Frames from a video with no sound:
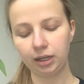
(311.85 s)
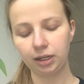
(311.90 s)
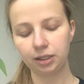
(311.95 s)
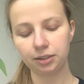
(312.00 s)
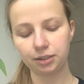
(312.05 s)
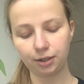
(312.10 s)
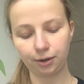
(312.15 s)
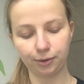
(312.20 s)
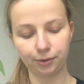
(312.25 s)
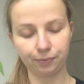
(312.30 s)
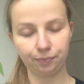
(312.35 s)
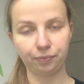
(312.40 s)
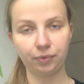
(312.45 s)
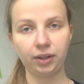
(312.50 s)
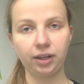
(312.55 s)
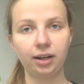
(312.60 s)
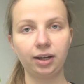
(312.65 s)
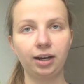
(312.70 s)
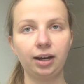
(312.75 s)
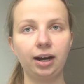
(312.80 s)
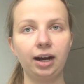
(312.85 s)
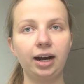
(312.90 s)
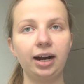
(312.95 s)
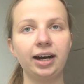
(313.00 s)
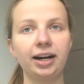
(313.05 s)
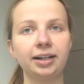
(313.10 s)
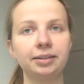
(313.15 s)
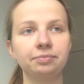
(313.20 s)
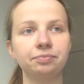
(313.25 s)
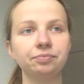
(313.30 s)
So,
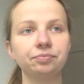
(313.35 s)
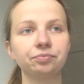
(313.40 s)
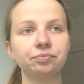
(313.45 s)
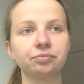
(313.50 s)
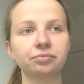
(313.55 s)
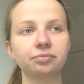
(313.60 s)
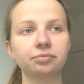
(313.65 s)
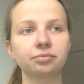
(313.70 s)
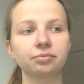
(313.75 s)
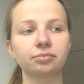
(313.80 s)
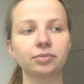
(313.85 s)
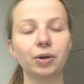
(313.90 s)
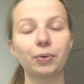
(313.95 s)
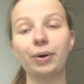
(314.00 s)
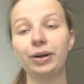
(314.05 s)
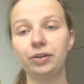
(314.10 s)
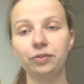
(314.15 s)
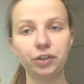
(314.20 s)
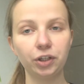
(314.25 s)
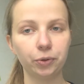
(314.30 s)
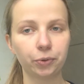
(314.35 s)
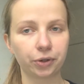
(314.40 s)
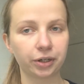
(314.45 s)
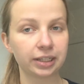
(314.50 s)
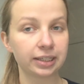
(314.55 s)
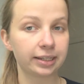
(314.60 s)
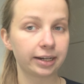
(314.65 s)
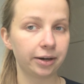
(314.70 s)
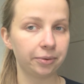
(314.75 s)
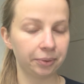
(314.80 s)
um, one of the
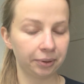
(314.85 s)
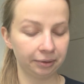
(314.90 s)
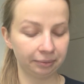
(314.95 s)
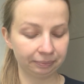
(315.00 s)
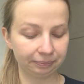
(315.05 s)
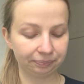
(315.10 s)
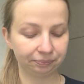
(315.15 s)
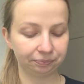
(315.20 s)
awards that I won,